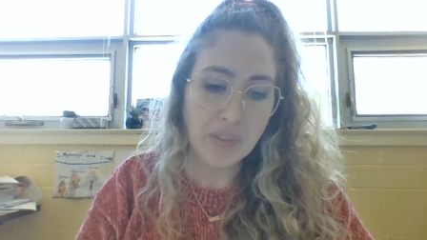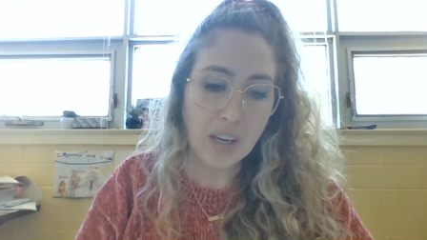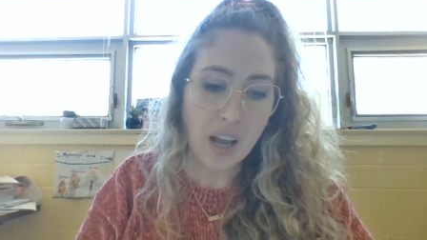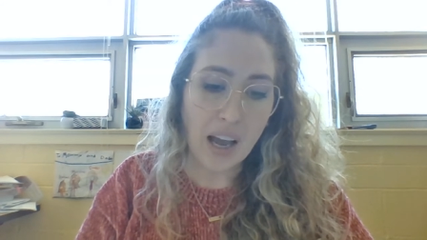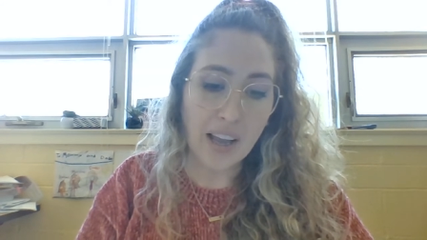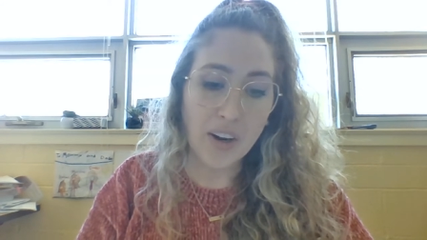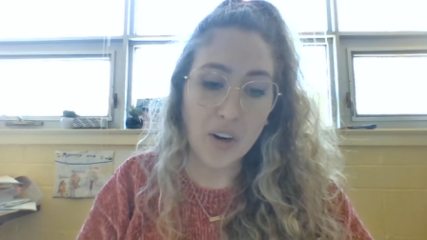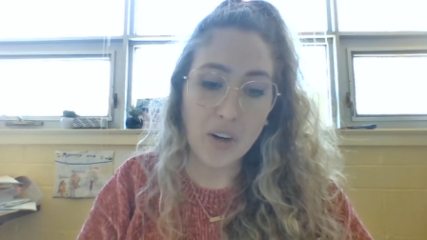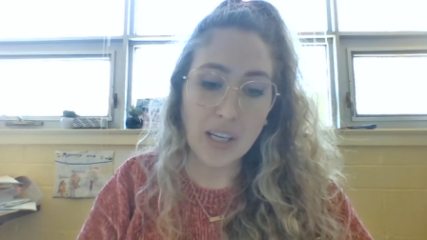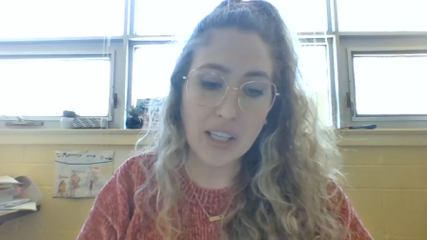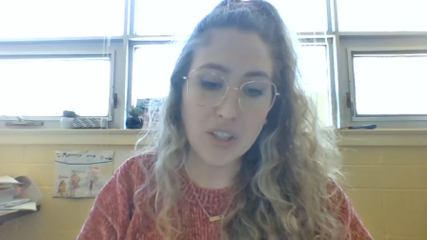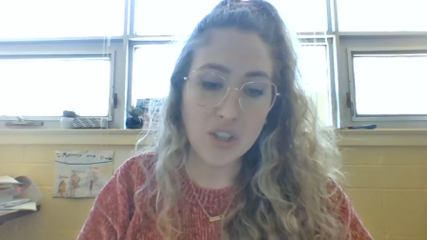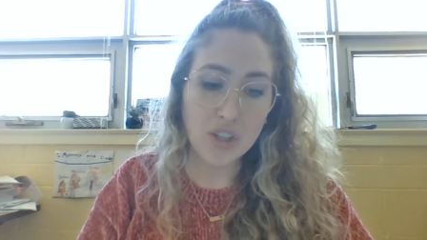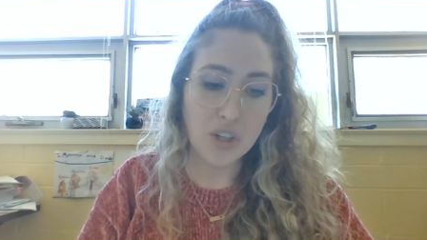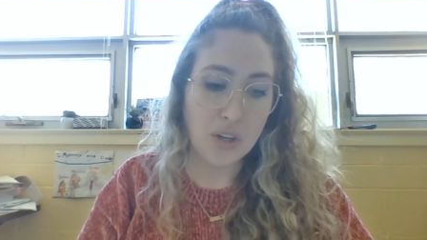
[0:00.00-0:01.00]
I heard
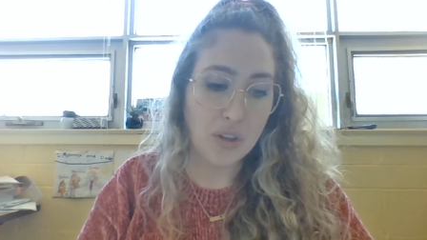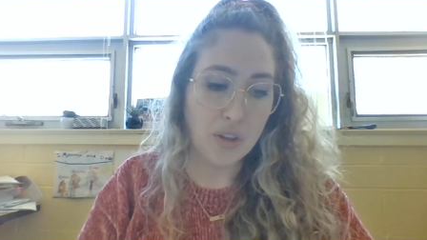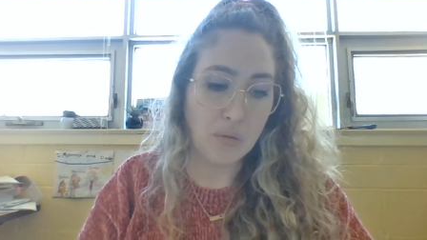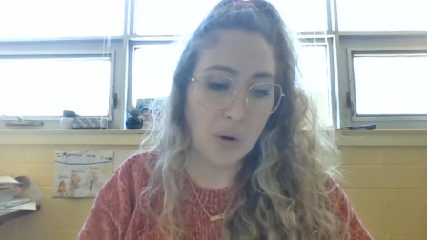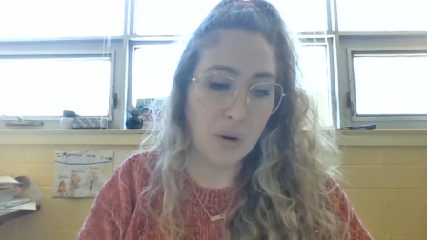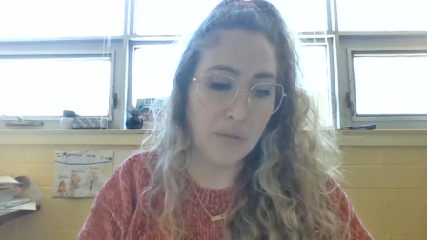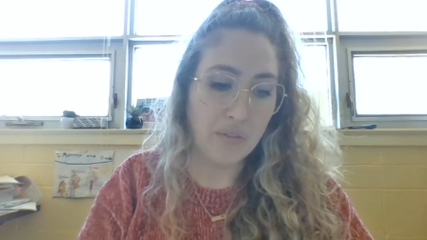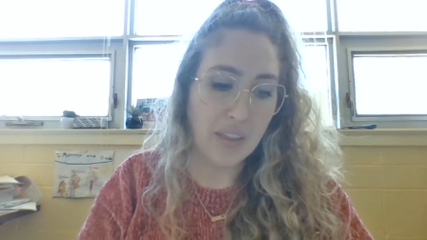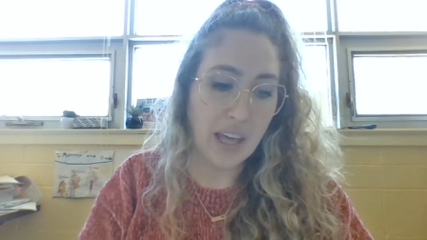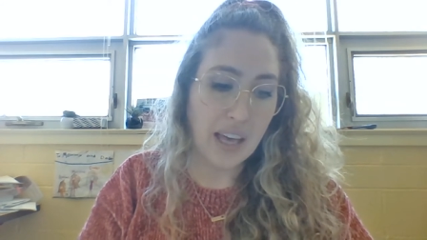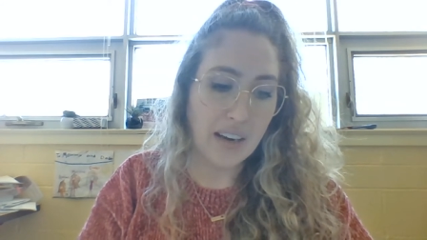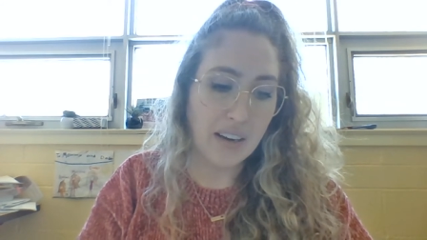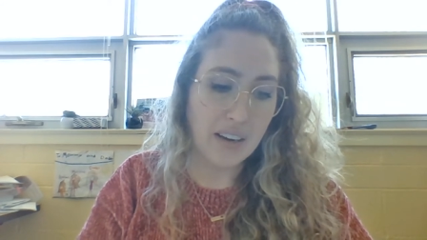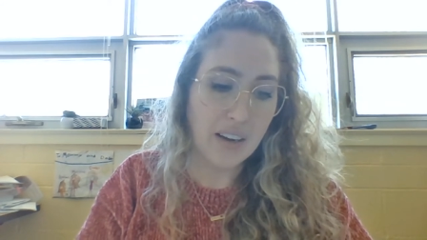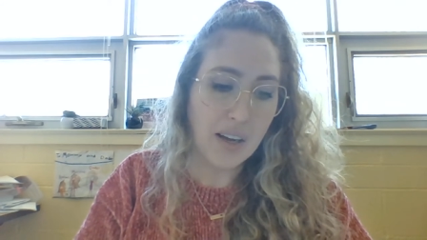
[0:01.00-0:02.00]
it sure throve
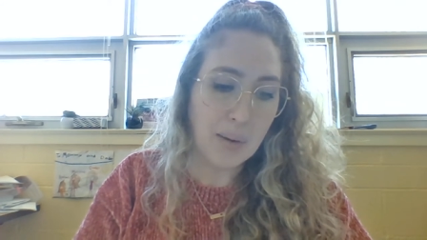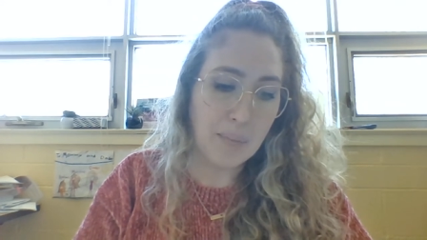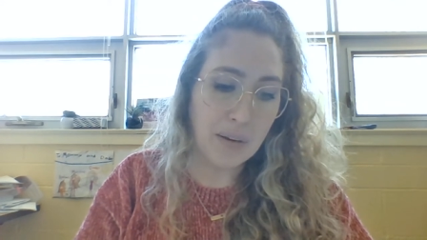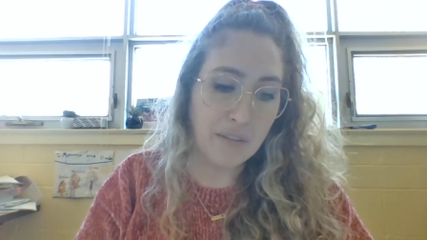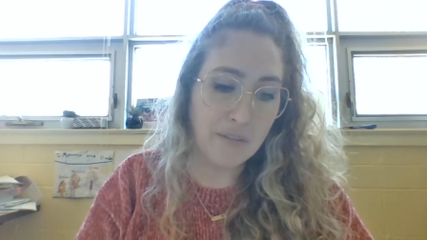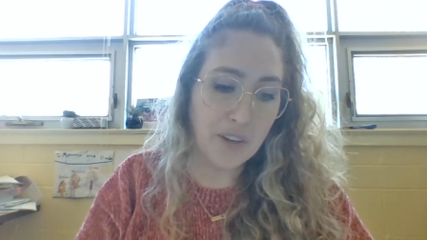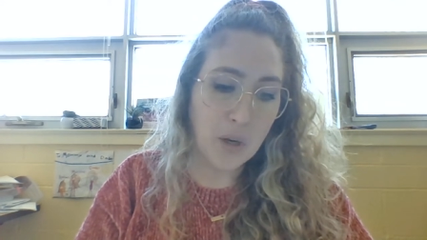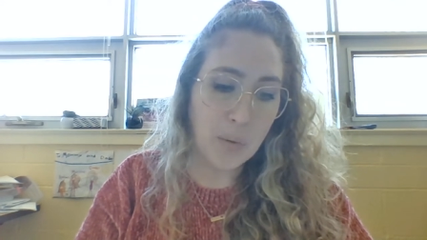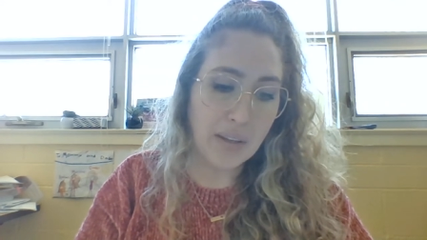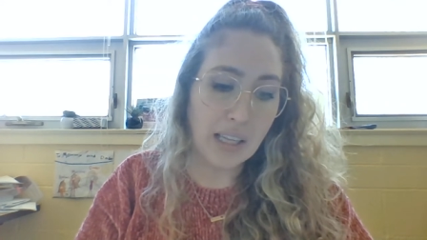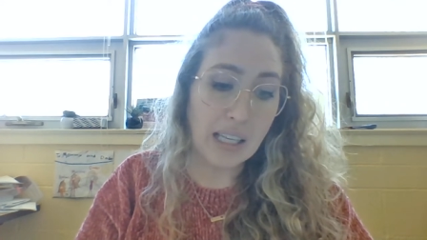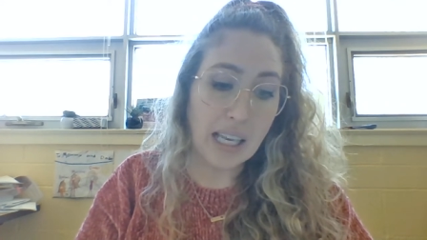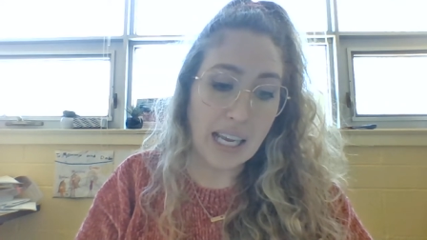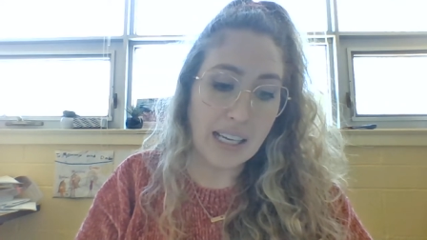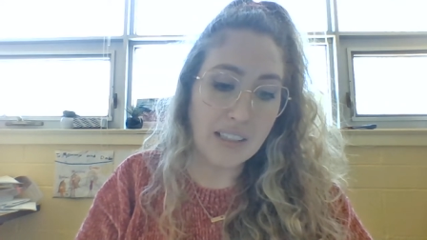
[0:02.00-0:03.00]
then, but few in the
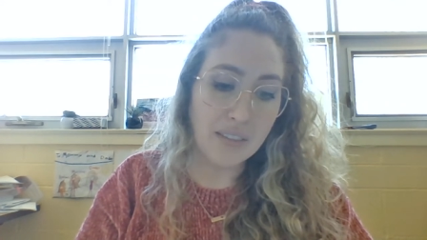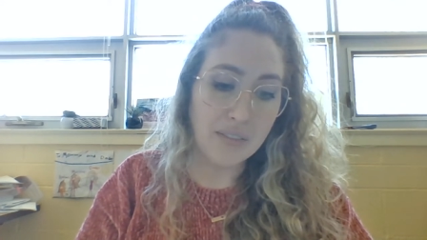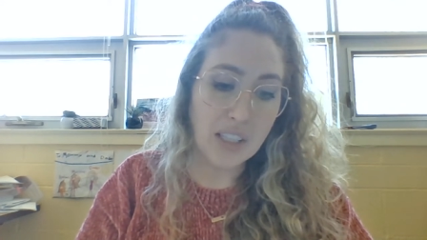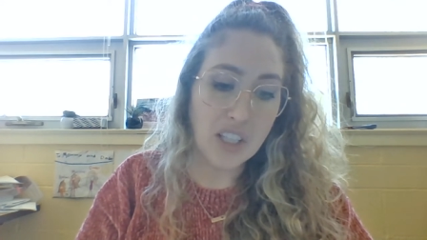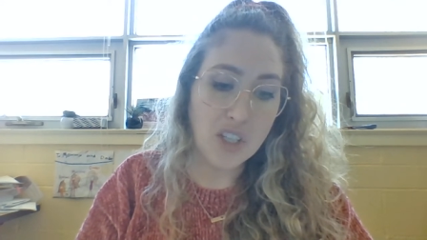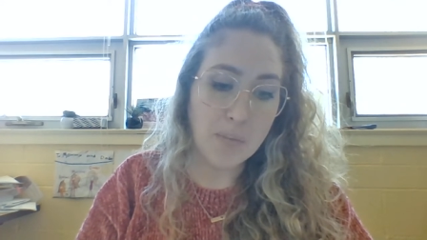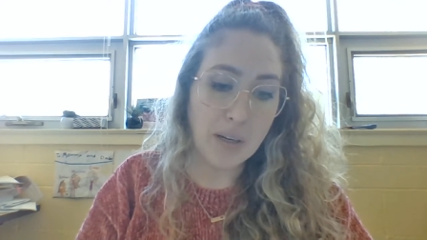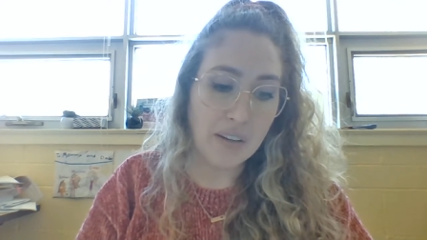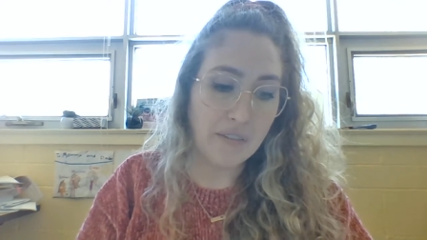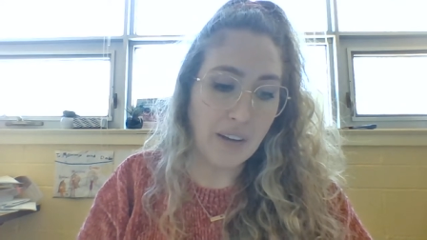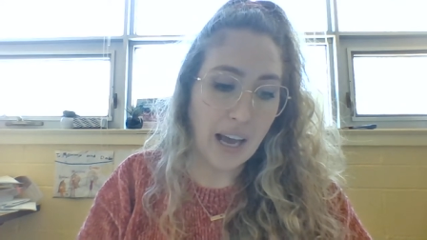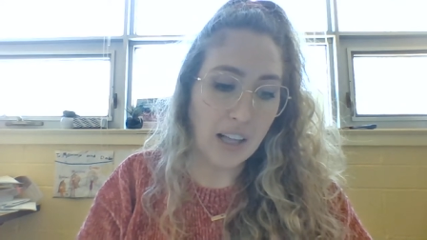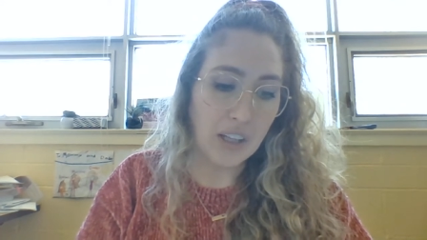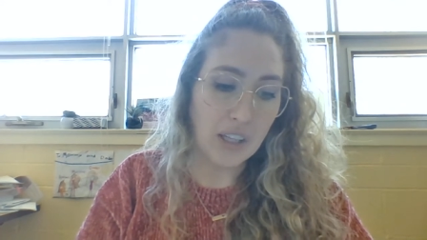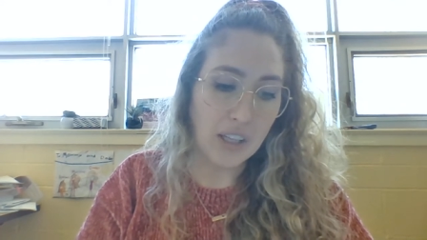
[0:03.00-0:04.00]
land of liegemen of
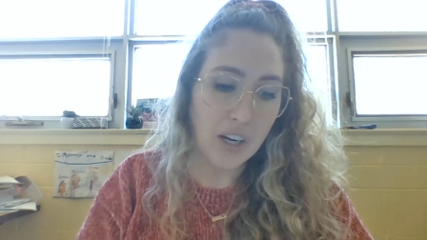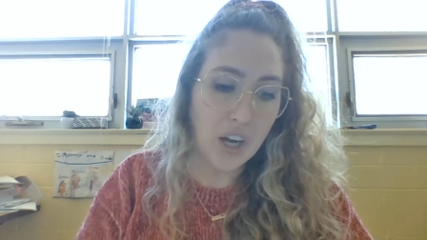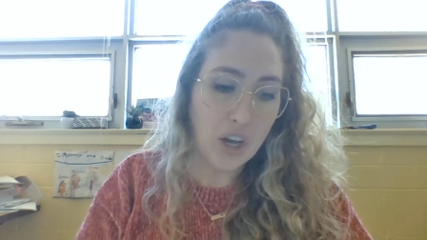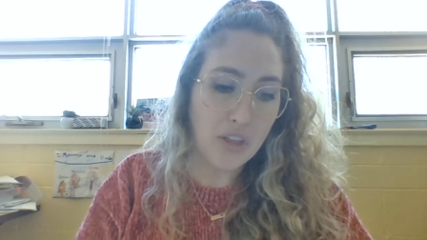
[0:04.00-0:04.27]
valor,